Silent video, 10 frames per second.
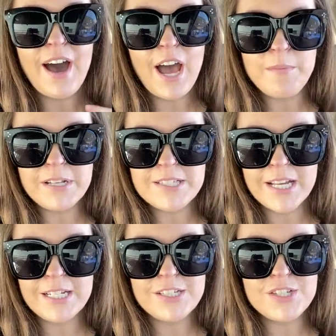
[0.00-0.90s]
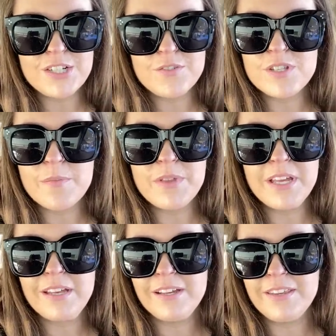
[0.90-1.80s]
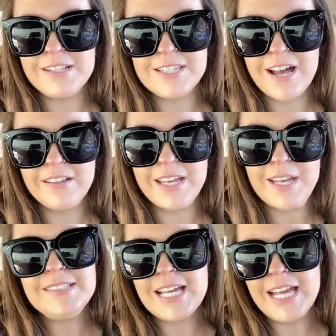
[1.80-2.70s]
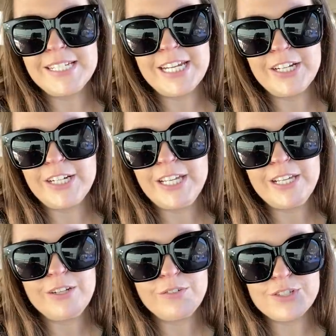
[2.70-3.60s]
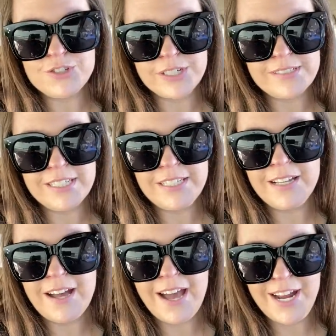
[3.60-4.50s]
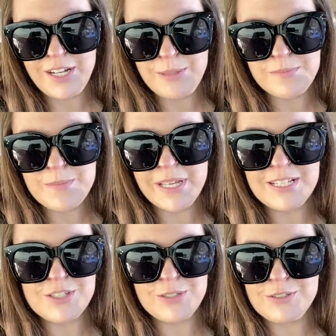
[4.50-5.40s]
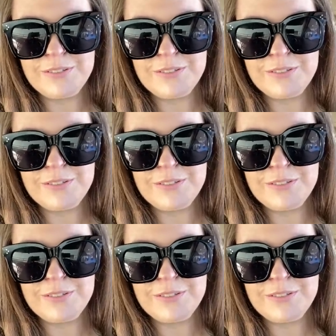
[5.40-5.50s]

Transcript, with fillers: I'm excited to serve something that's not like dietary restricted items because you,